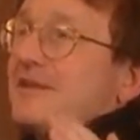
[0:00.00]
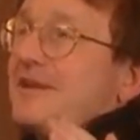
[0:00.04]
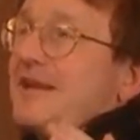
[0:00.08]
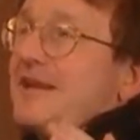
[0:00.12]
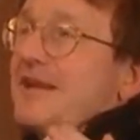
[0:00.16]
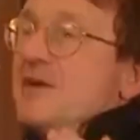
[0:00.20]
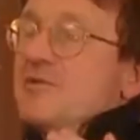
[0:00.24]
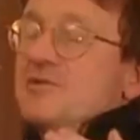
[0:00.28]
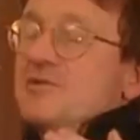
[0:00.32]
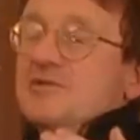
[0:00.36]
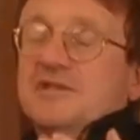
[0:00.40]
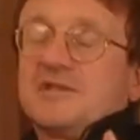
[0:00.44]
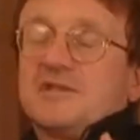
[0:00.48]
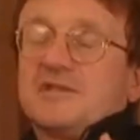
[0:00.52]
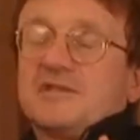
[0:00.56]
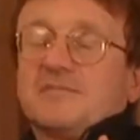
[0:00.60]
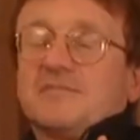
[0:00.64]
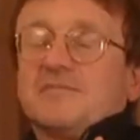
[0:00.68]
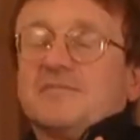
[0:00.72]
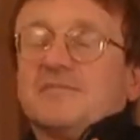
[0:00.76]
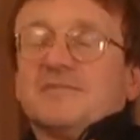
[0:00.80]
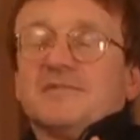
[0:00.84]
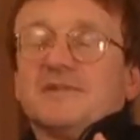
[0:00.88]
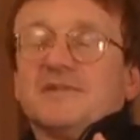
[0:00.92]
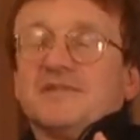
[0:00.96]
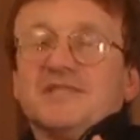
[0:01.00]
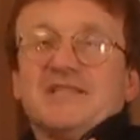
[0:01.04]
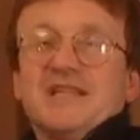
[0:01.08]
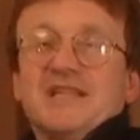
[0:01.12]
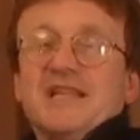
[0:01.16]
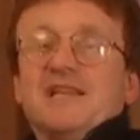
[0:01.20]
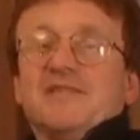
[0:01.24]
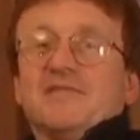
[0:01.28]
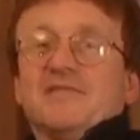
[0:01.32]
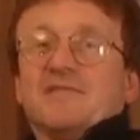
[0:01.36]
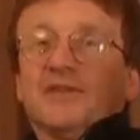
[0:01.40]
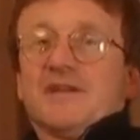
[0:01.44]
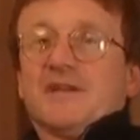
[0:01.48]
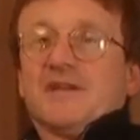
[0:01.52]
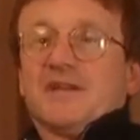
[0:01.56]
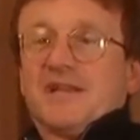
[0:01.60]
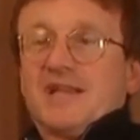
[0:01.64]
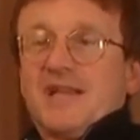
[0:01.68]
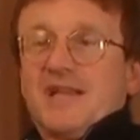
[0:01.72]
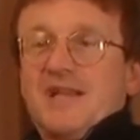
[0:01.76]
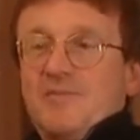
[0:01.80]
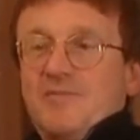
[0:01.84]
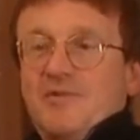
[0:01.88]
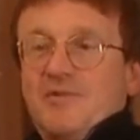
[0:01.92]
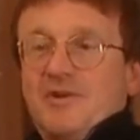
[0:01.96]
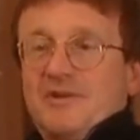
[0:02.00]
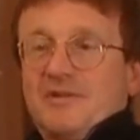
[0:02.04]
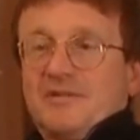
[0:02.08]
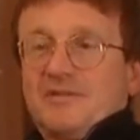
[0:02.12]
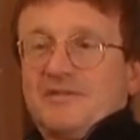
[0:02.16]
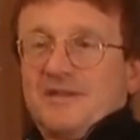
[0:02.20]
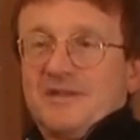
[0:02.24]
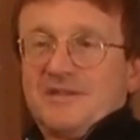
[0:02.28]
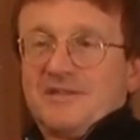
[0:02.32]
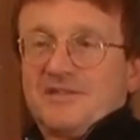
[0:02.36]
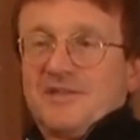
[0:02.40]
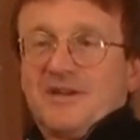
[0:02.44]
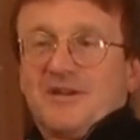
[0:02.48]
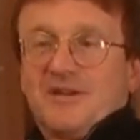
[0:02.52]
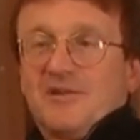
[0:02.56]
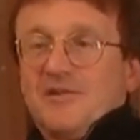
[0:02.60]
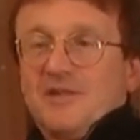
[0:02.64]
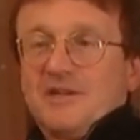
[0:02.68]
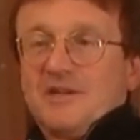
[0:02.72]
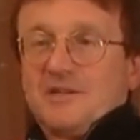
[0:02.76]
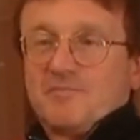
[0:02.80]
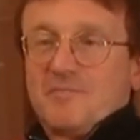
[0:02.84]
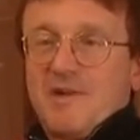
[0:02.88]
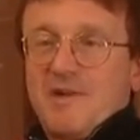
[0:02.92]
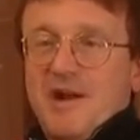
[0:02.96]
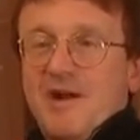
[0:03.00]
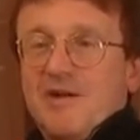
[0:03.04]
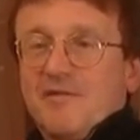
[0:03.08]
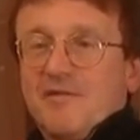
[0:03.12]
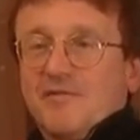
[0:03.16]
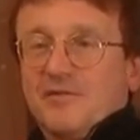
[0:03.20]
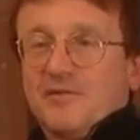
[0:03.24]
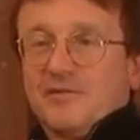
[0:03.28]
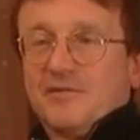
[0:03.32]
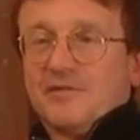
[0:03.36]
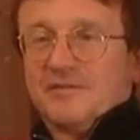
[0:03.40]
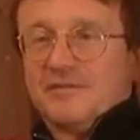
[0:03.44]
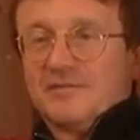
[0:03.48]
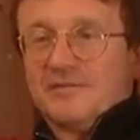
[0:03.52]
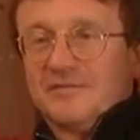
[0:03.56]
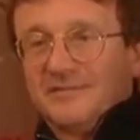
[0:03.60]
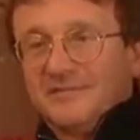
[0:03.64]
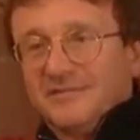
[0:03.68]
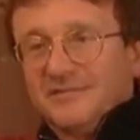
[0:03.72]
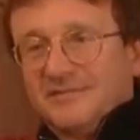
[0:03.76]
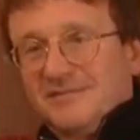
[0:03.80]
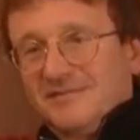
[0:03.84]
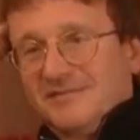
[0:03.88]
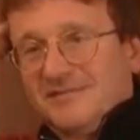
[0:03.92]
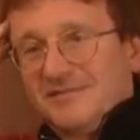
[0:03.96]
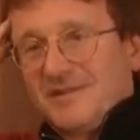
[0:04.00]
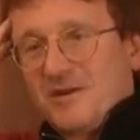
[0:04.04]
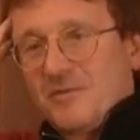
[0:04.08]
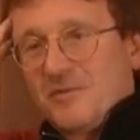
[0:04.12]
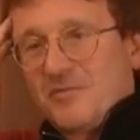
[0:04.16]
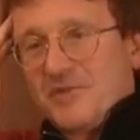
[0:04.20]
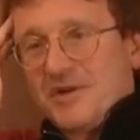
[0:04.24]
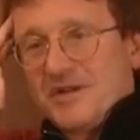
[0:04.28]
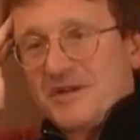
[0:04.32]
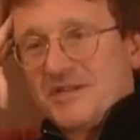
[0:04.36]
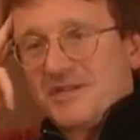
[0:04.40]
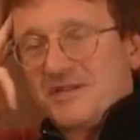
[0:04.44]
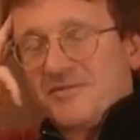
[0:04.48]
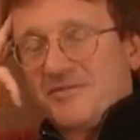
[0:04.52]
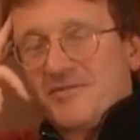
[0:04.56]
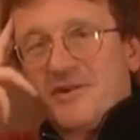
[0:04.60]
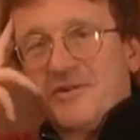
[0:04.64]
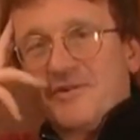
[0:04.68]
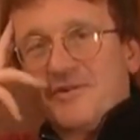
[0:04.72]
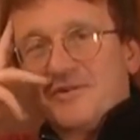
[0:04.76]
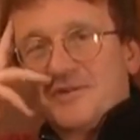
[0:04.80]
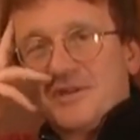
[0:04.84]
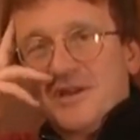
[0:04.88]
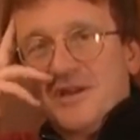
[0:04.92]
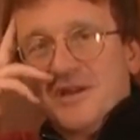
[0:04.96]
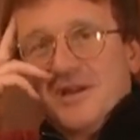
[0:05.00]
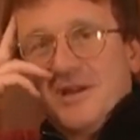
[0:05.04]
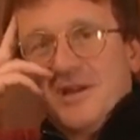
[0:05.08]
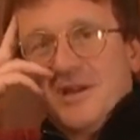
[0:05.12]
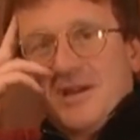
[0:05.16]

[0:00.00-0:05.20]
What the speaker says: here was this diva that came on, has done all these powerful operatic roles.